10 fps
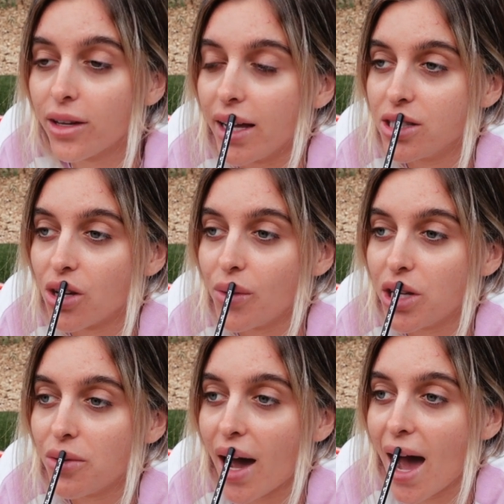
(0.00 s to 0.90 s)
And so when
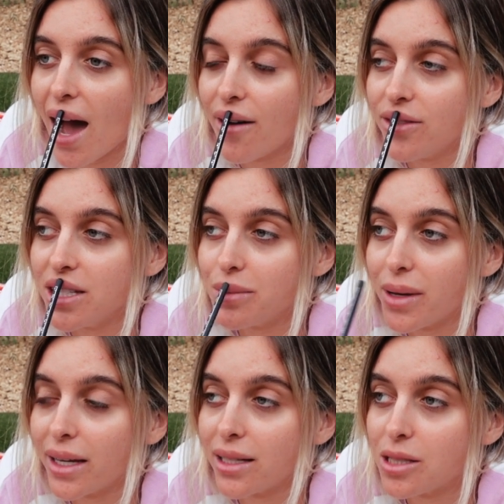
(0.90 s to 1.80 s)
you have these
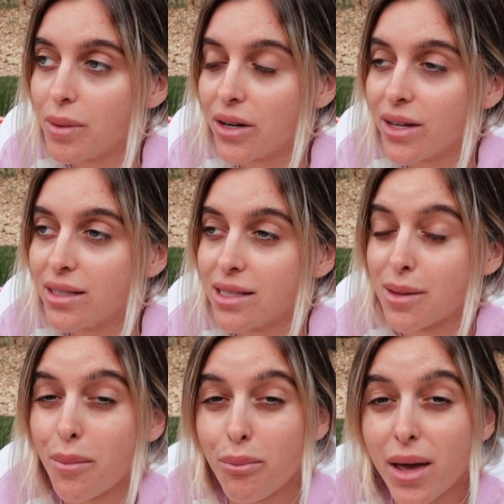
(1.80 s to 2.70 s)
big experiences
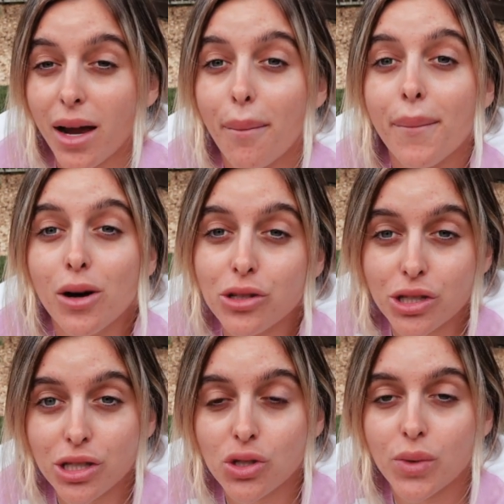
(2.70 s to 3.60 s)
and big
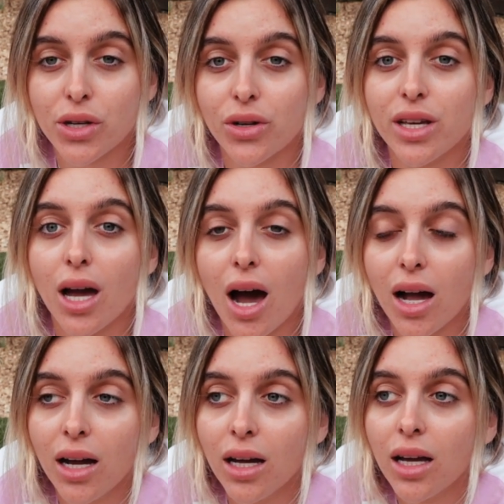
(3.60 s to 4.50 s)
emotions when you're
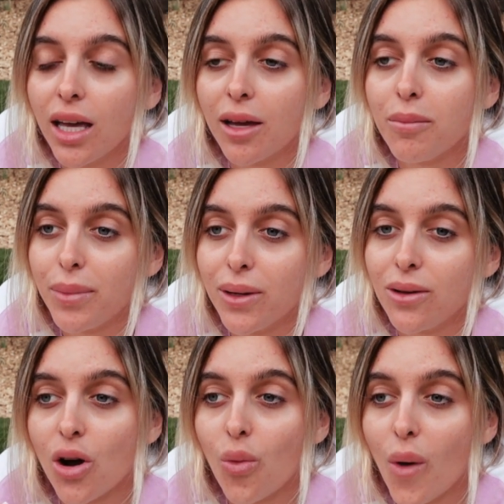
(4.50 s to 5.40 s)
young, it can
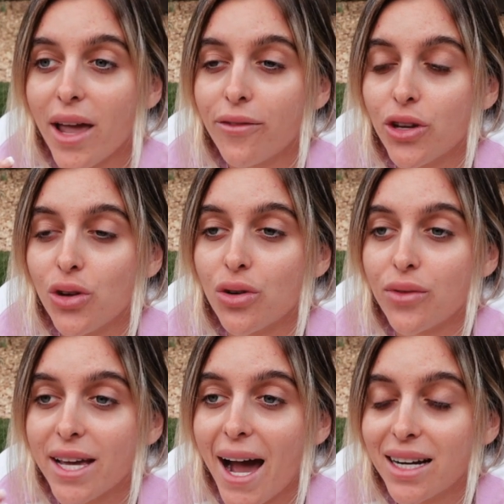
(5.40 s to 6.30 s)
build a way for you to
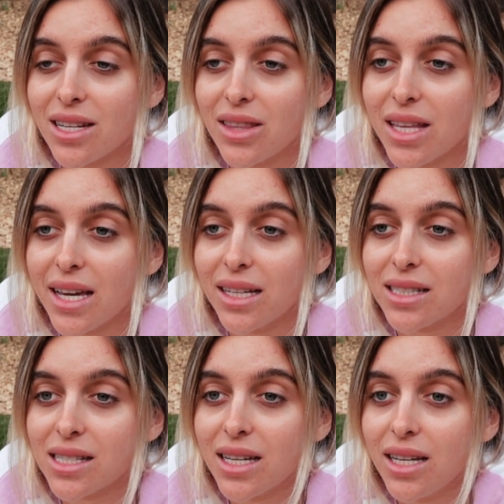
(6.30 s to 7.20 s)
react to things